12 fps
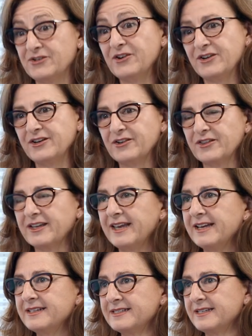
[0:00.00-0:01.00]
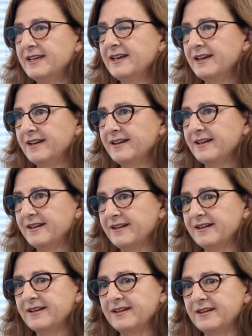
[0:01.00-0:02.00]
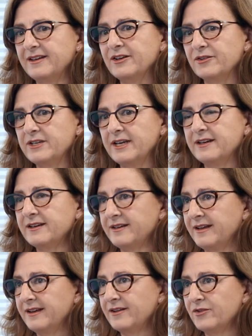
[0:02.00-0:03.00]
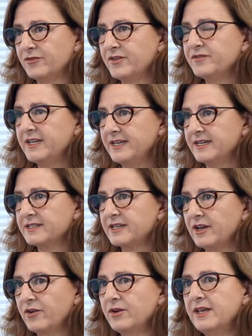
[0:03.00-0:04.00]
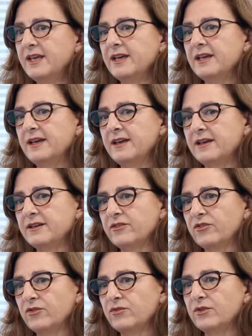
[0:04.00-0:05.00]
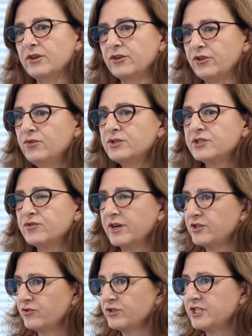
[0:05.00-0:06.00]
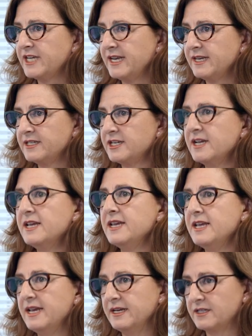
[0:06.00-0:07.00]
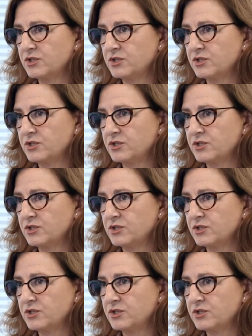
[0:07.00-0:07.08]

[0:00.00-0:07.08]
certainly not the case 10 or 15 years ago. So a huge structural change in